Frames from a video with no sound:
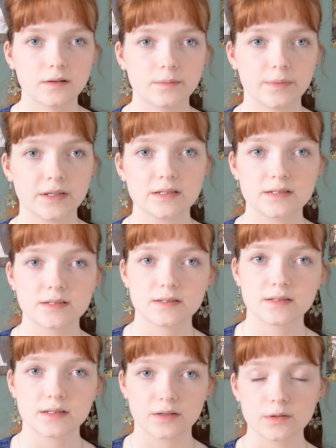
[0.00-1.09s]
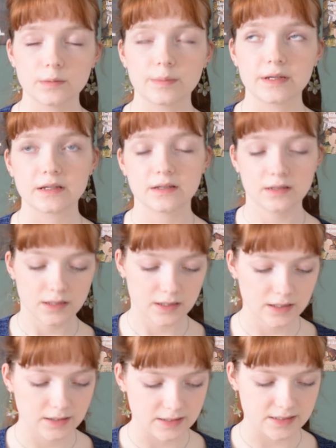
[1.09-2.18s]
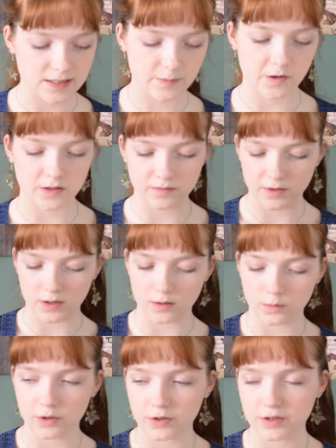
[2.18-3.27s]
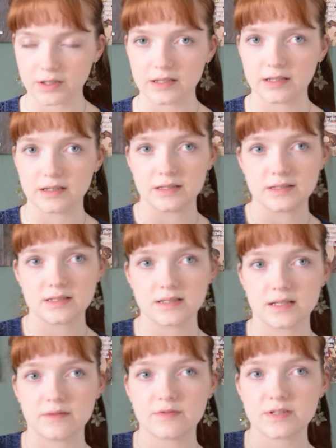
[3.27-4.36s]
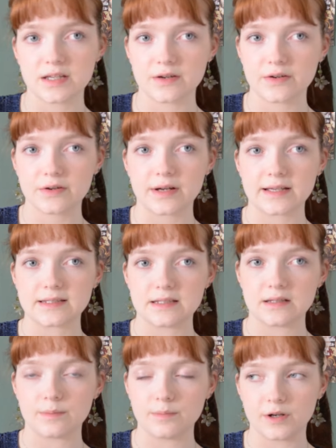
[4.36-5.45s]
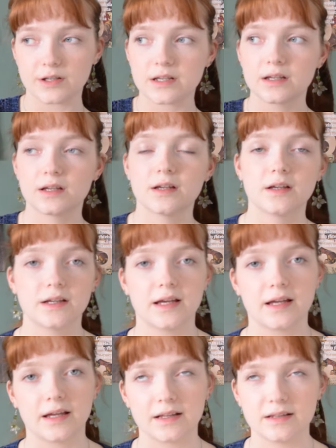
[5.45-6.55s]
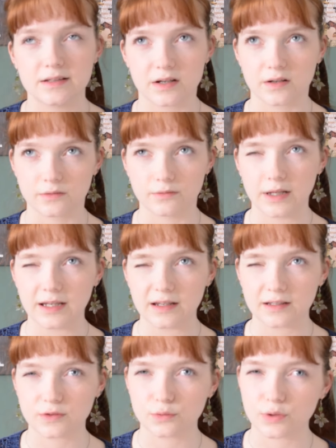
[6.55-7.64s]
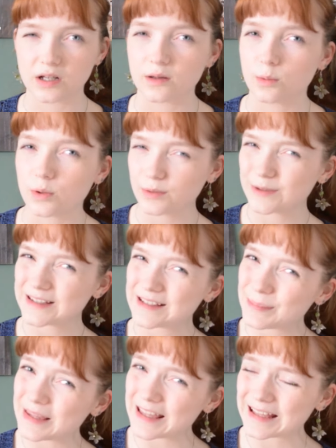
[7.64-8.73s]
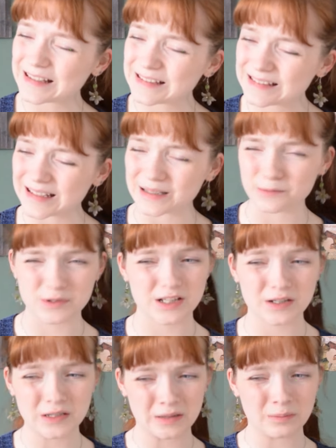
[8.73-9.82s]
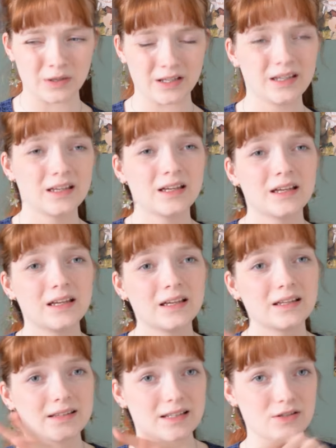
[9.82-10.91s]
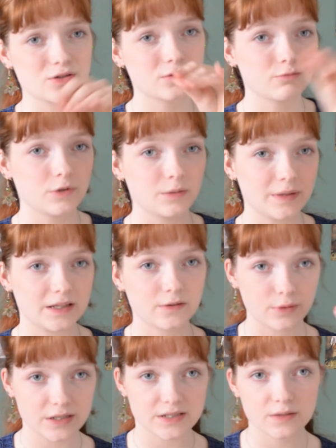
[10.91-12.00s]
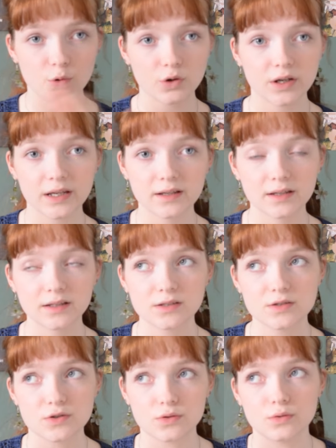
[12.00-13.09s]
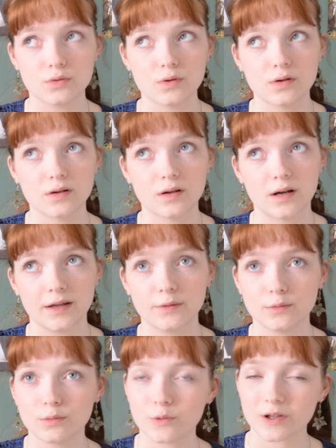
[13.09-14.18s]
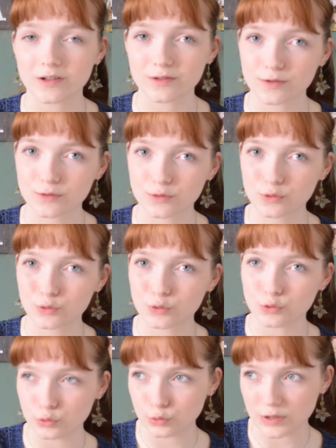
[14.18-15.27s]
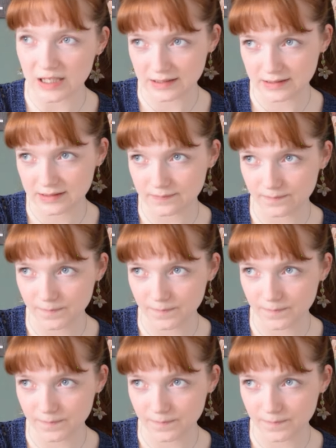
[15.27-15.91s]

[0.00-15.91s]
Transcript: because there will be the same kind of color work in the sleeves here as in the body, and I don't really like doing color work with TP ends, and I'm scared that my tension will be crazy wonky, so I don't know what I'll do yet,